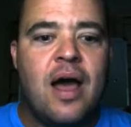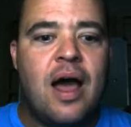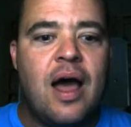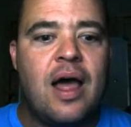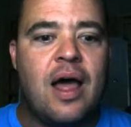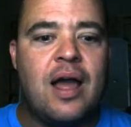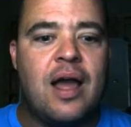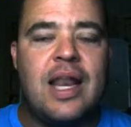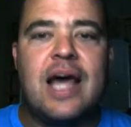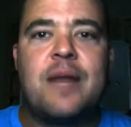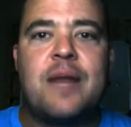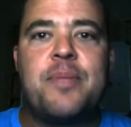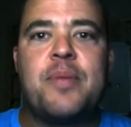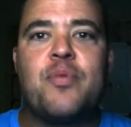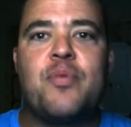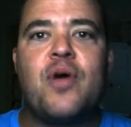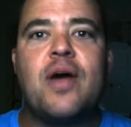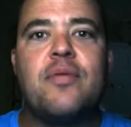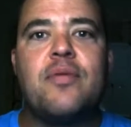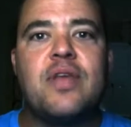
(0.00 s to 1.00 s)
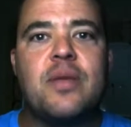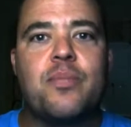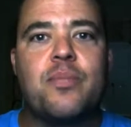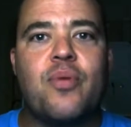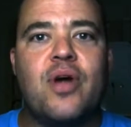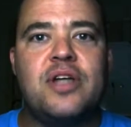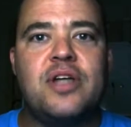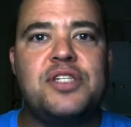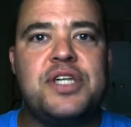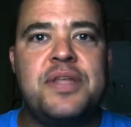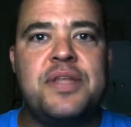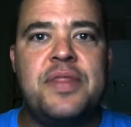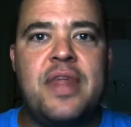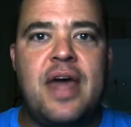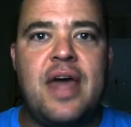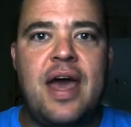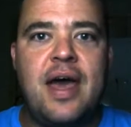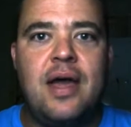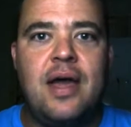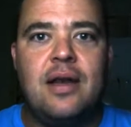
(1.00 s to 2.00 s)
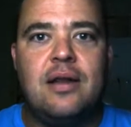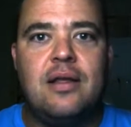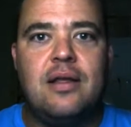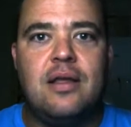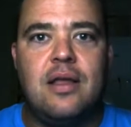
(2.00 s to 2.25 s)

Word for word: A, a lot of people have the impression that